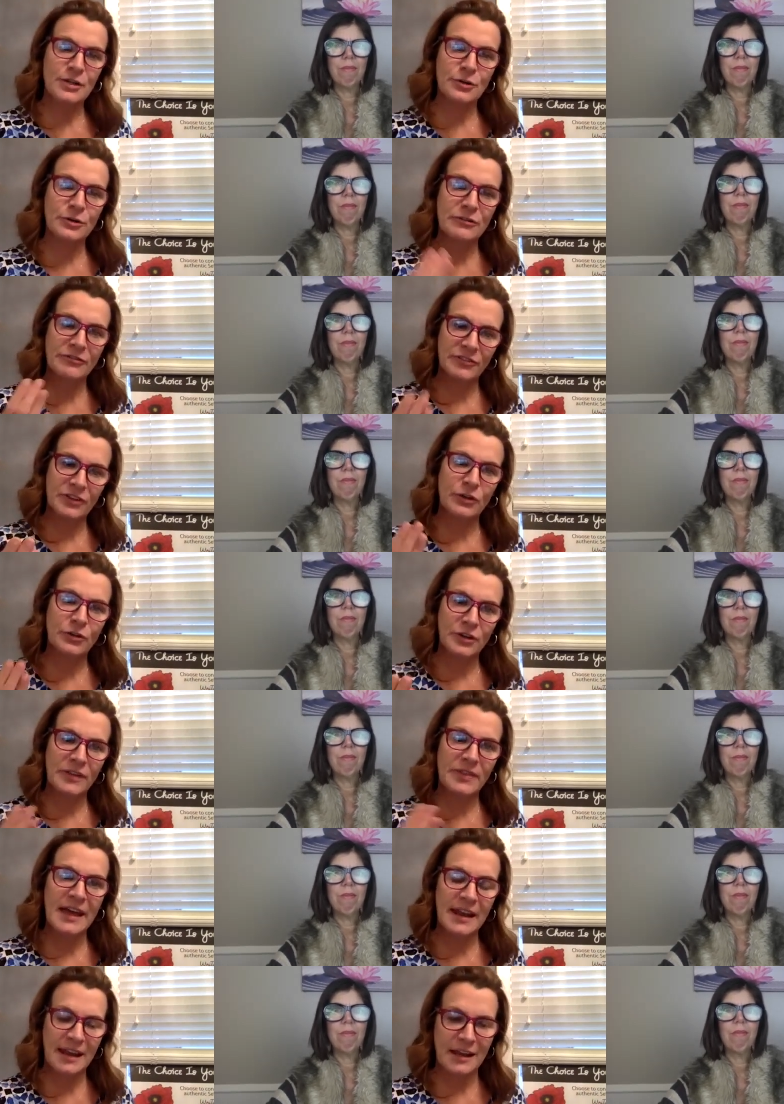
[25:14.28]
Speaker 1: her and feel her
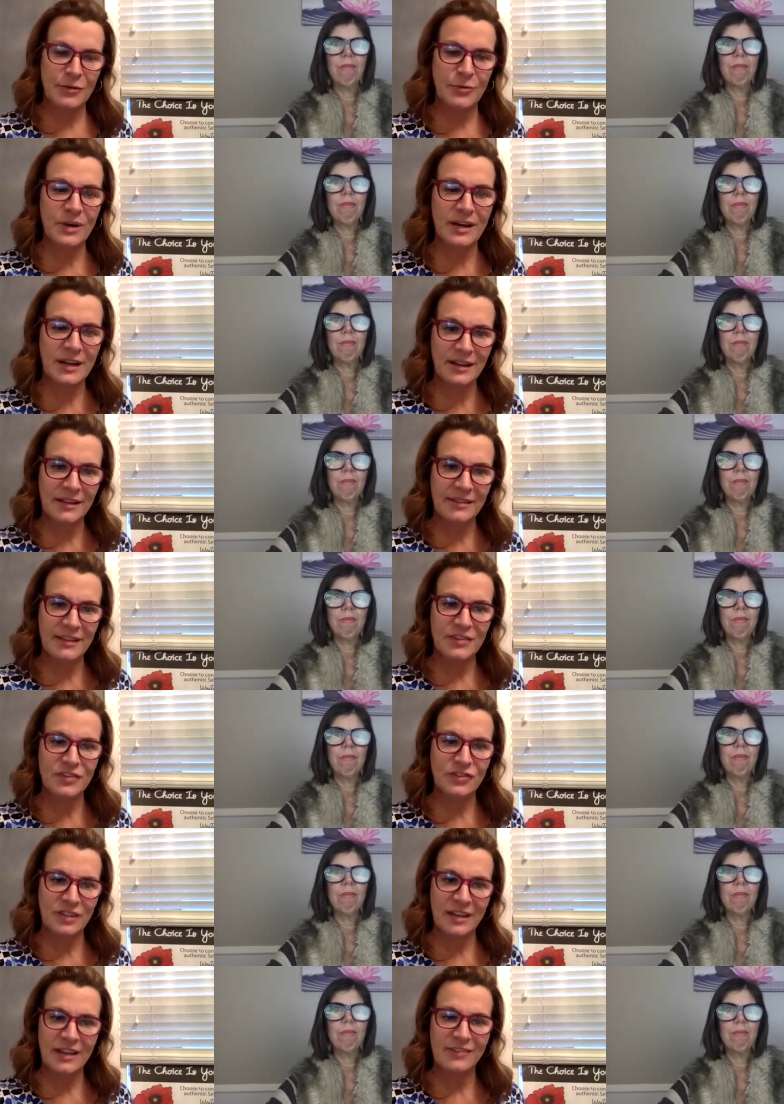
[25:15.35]
in that handwriting that
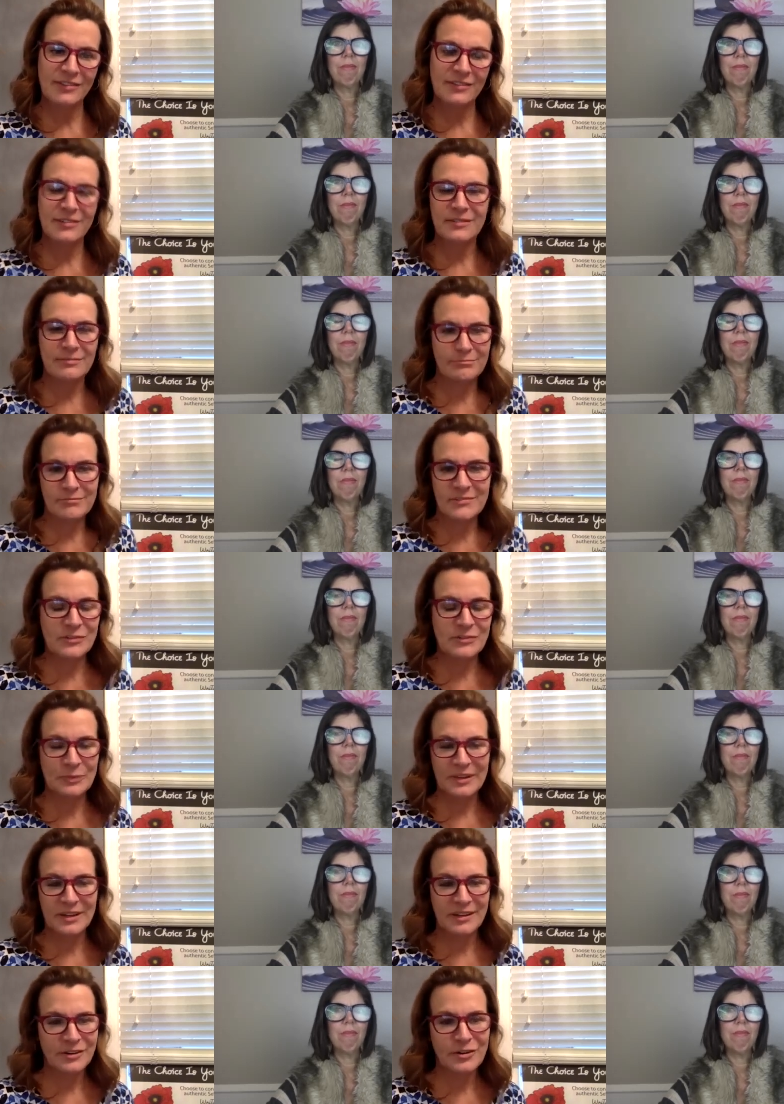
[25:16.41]
she has
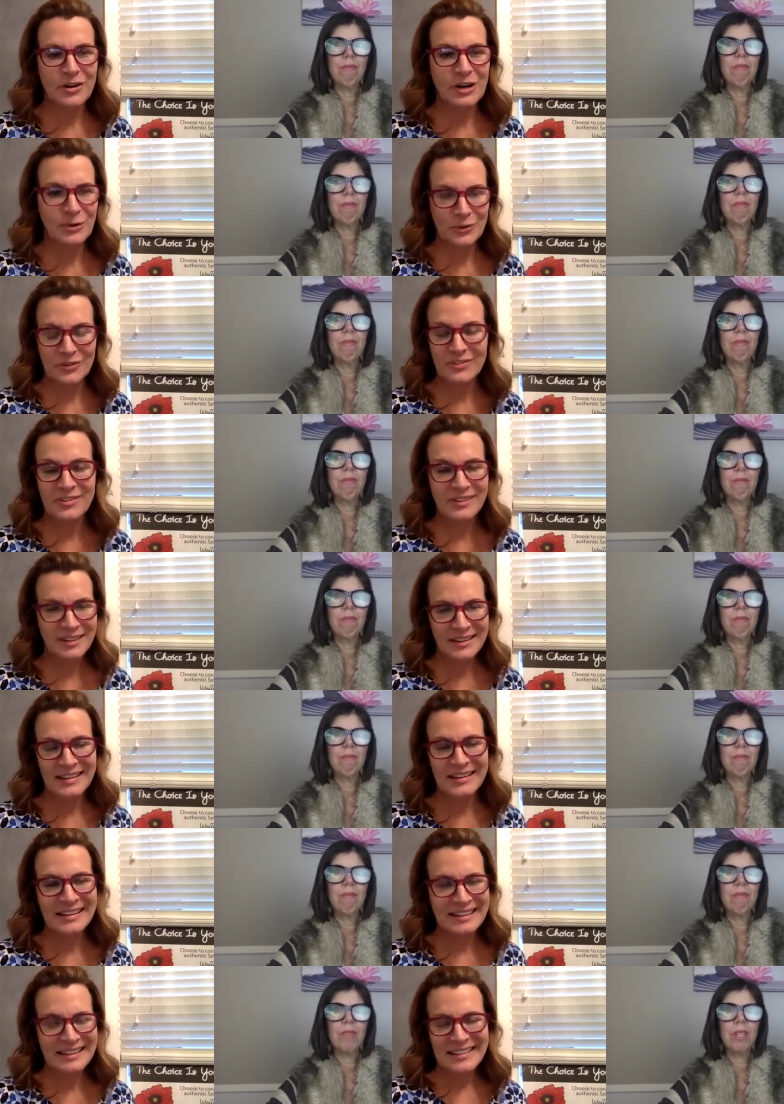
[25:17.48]
displayed mm. in her house.
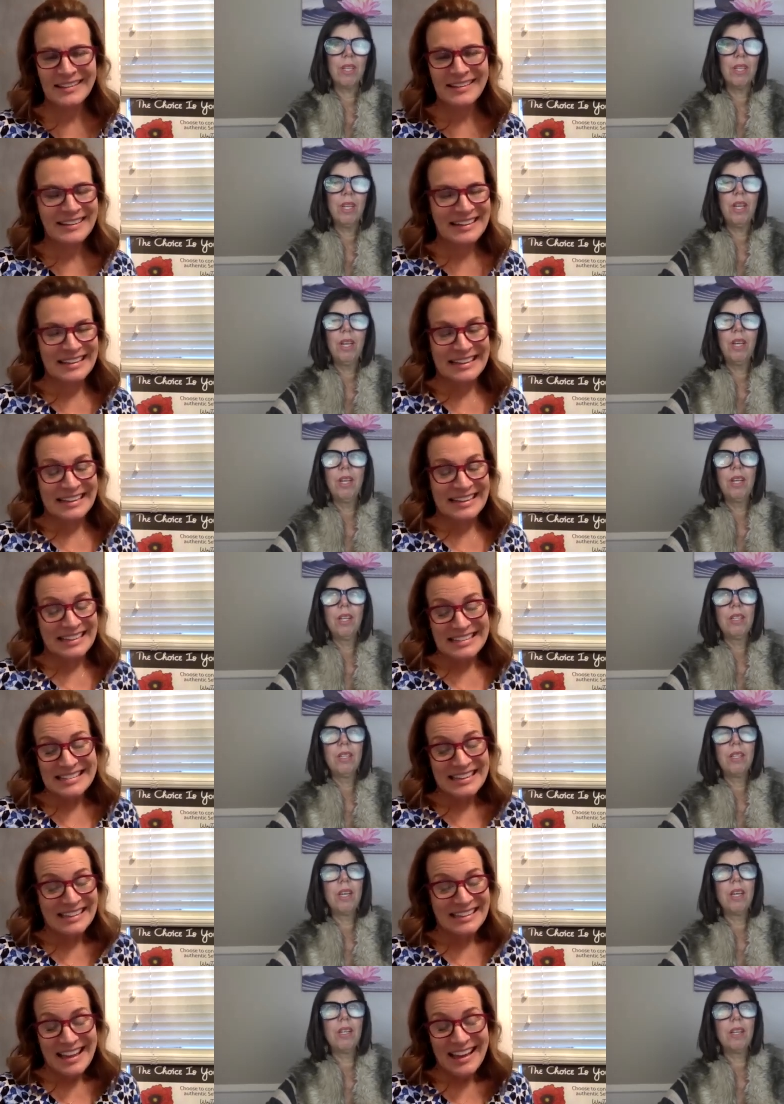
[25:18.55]
And it's
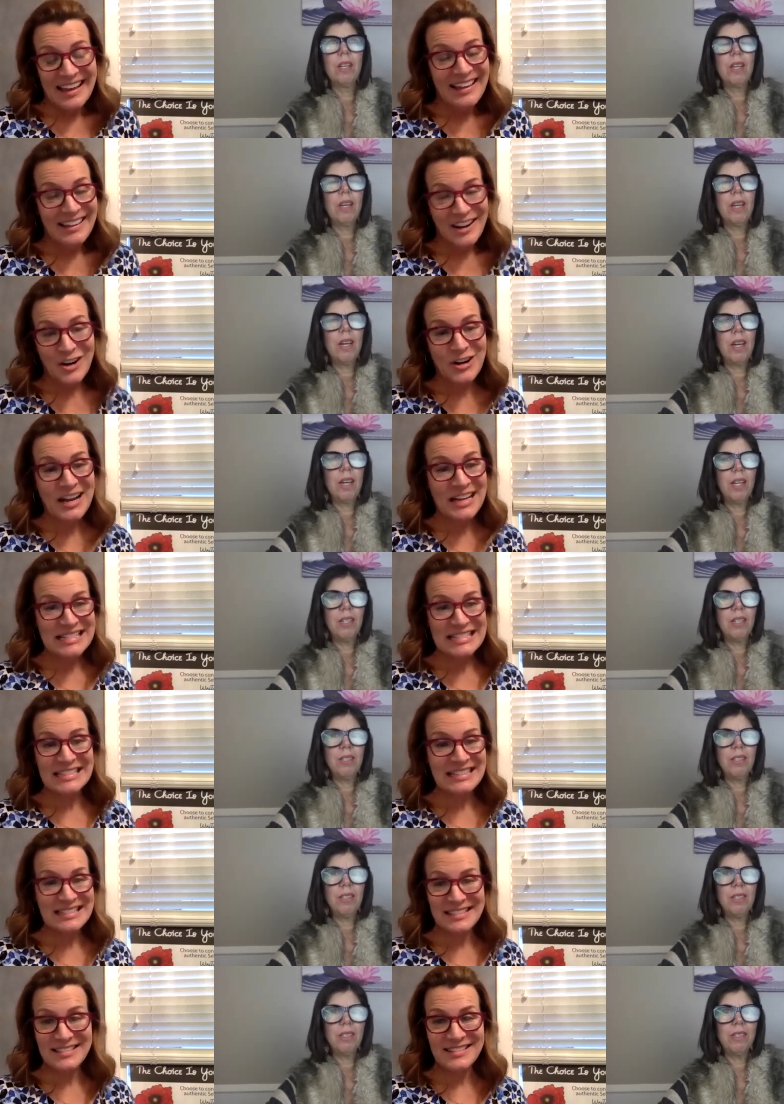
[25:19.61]
like, yeah, our
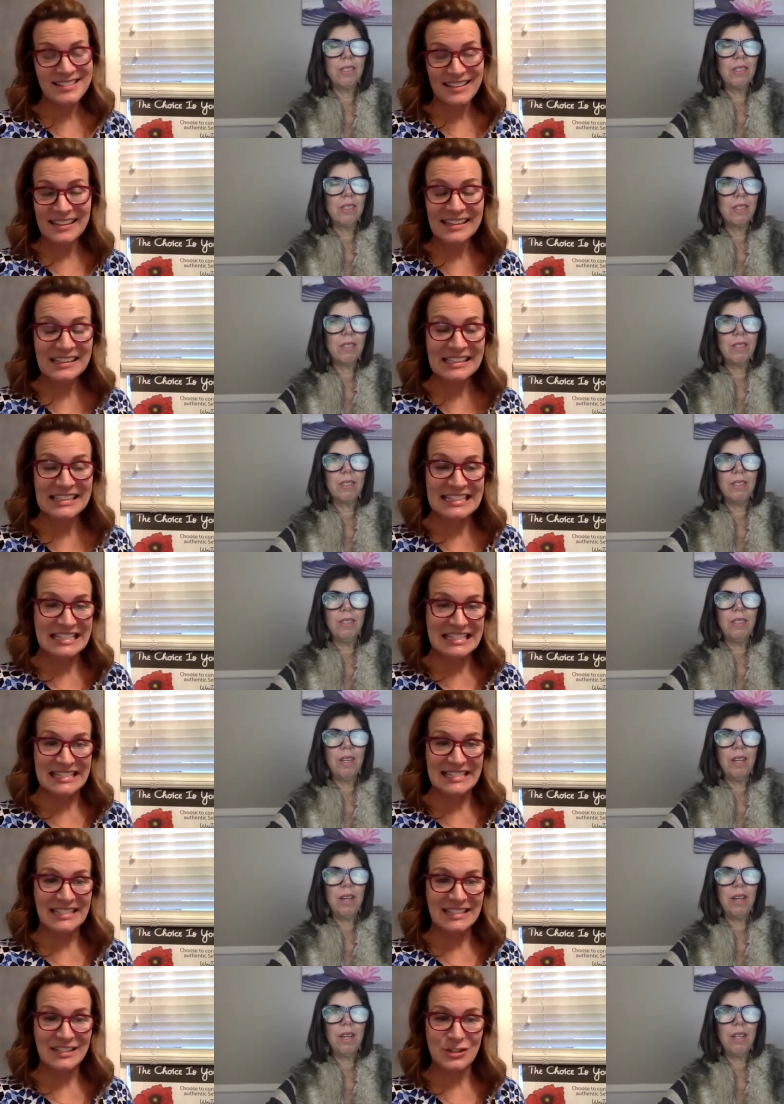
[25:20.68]
Speaker 2: essence is in it. It's
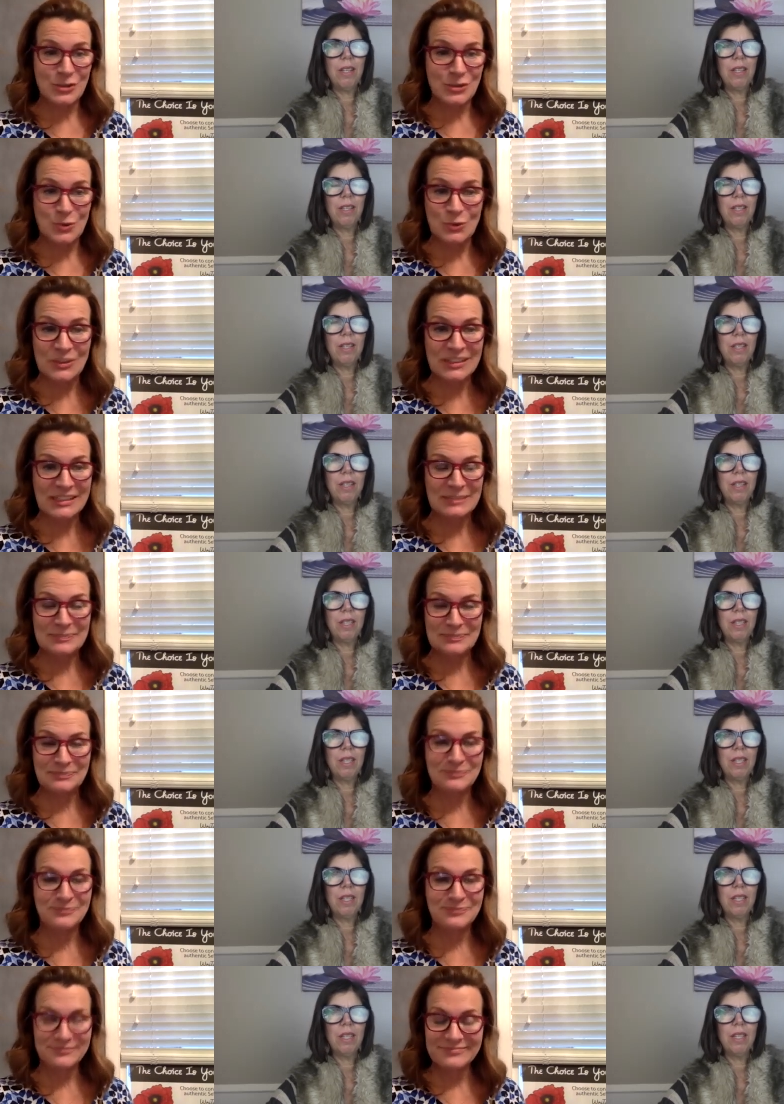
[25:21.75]
yeah, it's really.
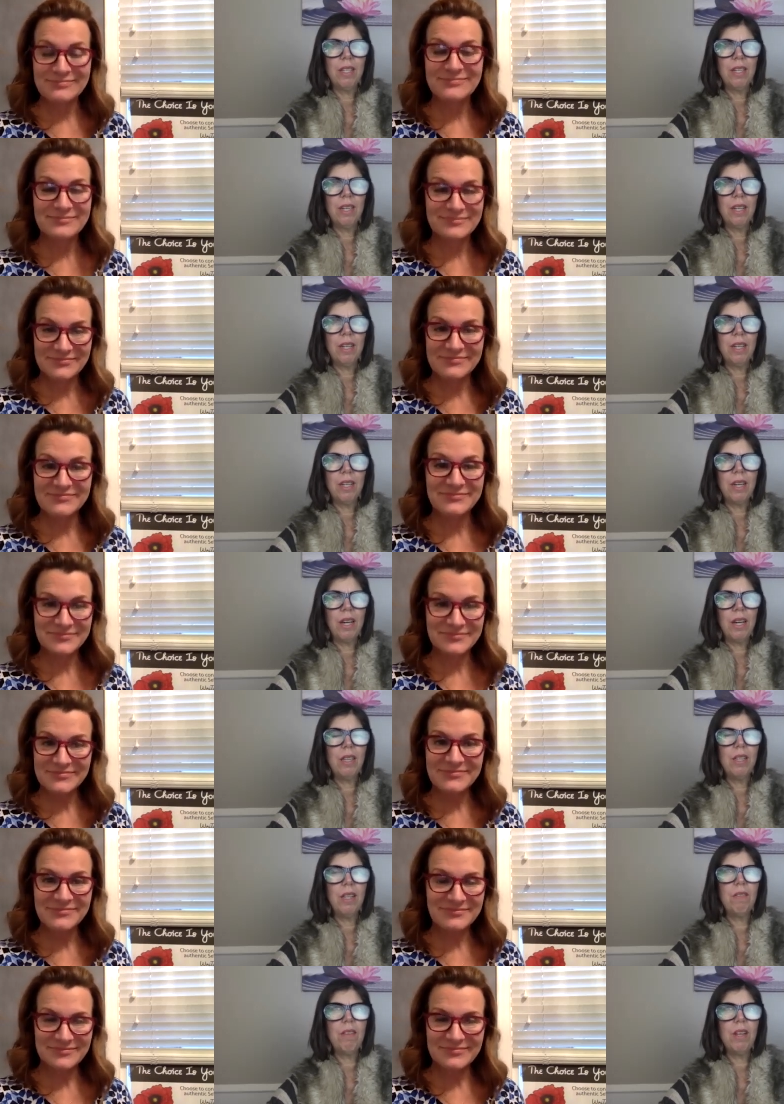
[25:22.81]

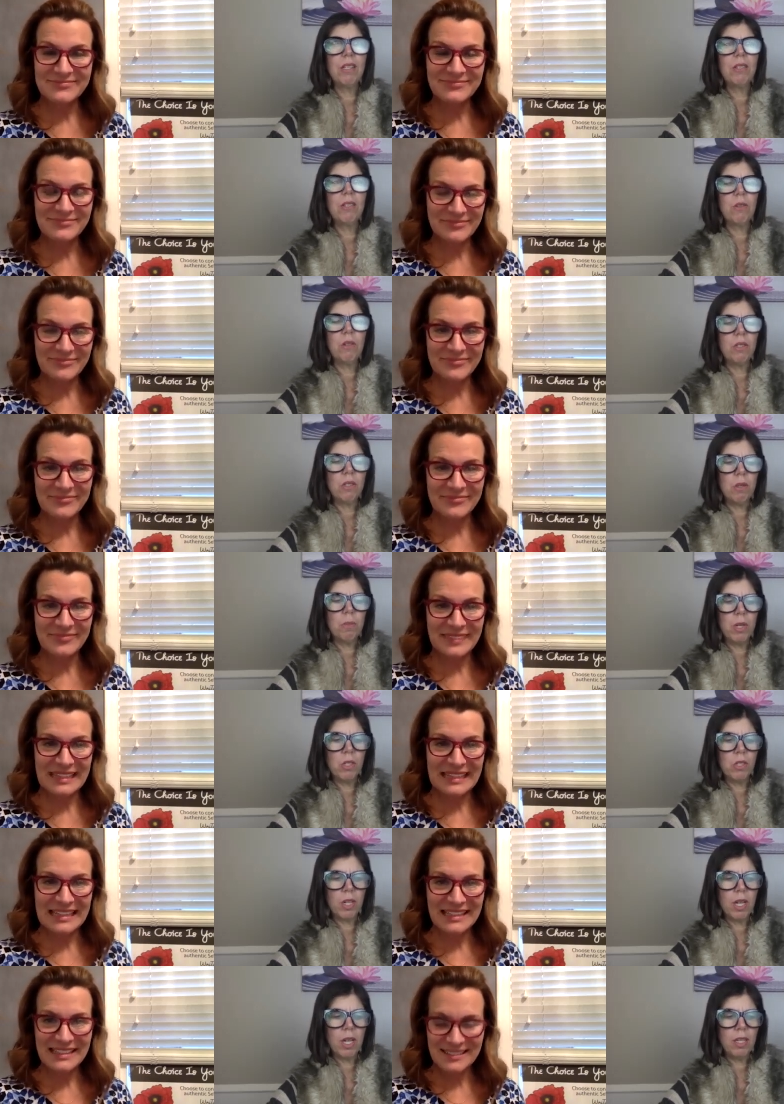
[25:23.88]
I love that story so
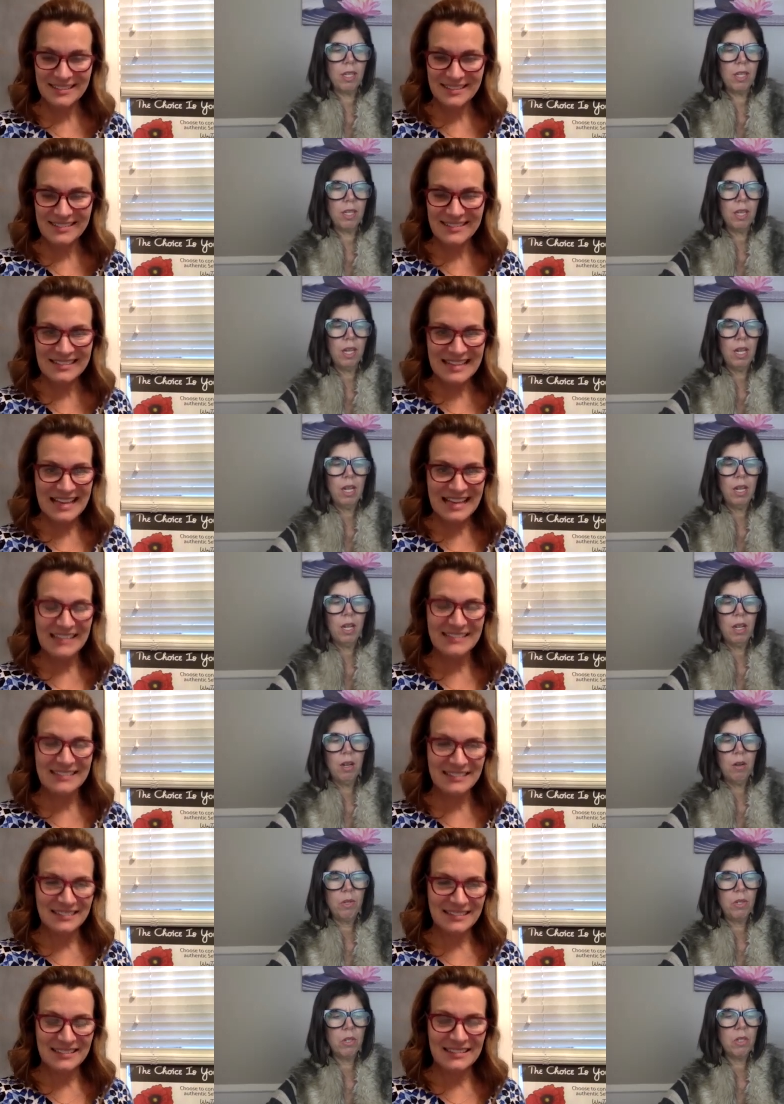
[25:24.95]
much, and I think when